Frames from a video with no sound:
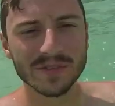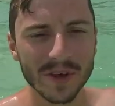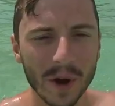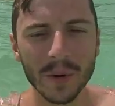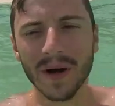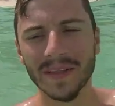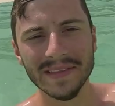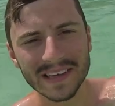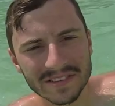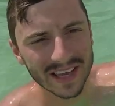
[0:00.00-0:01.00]
So
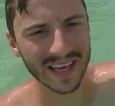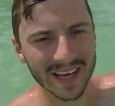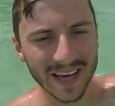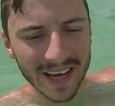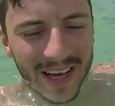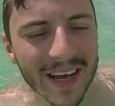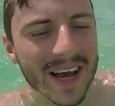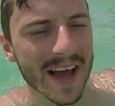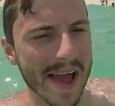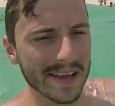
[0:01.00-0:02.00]
this here
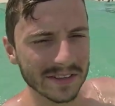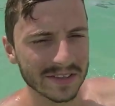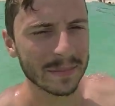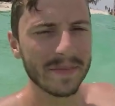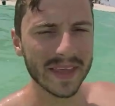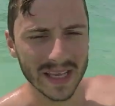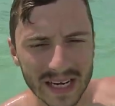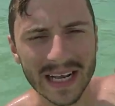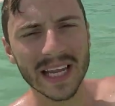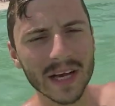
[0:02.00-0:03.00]
is some of the
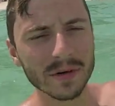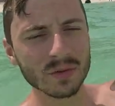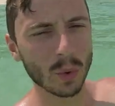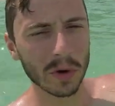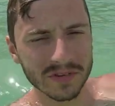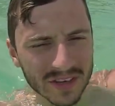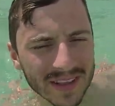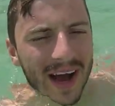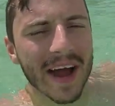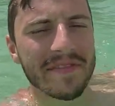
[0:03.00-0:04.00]
clearest water
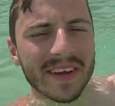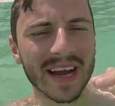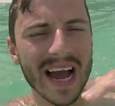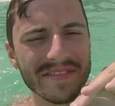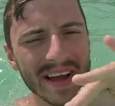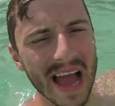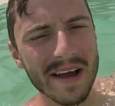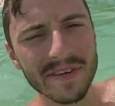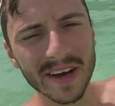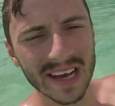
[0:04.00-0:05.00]
that I think I have
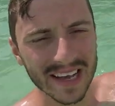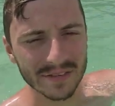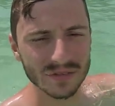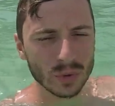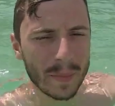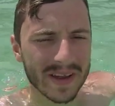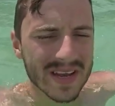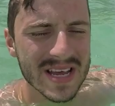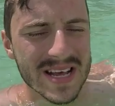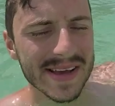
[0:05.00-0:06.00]
ever swum in
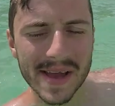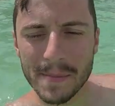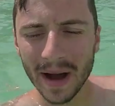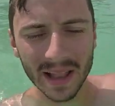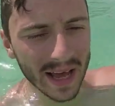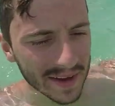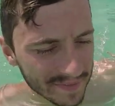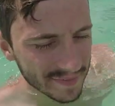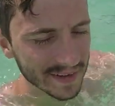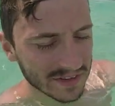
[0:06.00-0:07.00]
in my life.
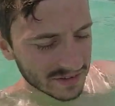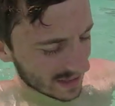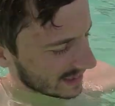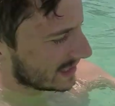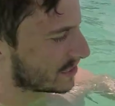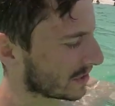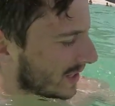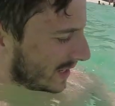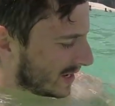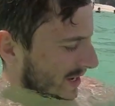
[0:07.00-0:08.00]
It's
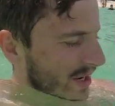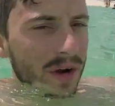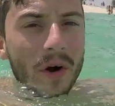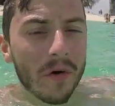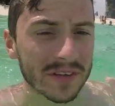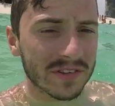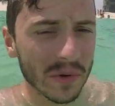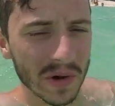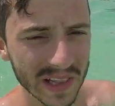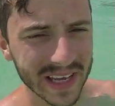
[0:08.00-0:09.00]
literally
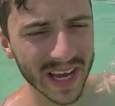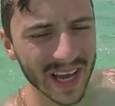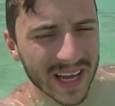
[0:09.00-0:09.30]
crystal clear.